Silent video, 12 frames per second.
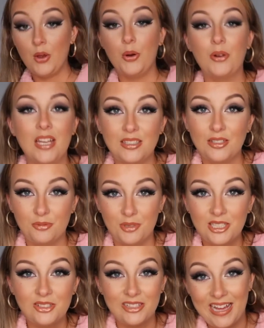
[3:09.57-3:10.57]
Okay, so I'm going
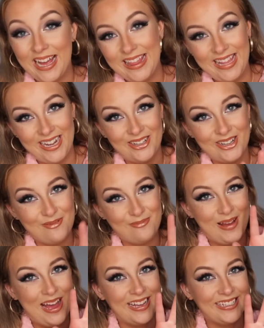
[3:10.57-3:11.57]
to do that and then I'll come
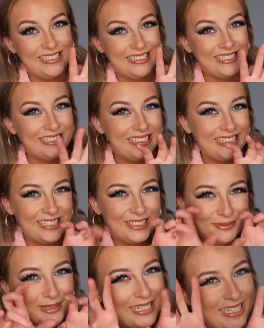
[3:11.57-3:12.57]
back. Okay,
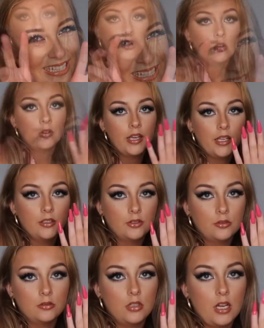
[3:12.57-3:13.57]
okay,
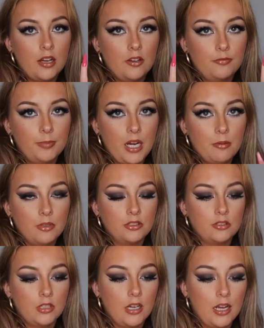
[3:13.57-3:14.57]
so I've pretty
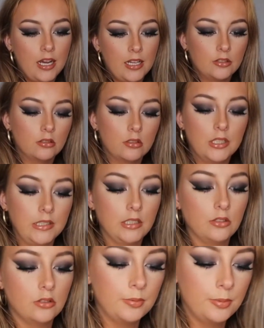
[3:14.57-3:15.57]
much done a hand already
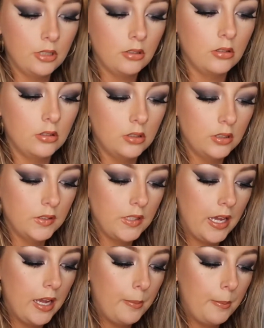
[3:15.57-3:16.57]
just because
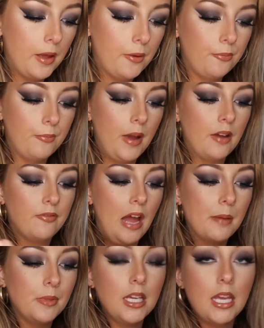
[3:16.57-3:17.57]
um, my
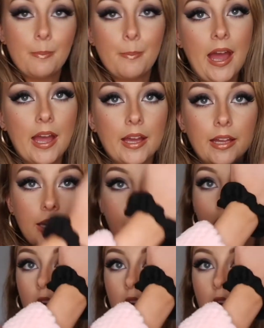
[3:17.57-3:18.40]
family came back.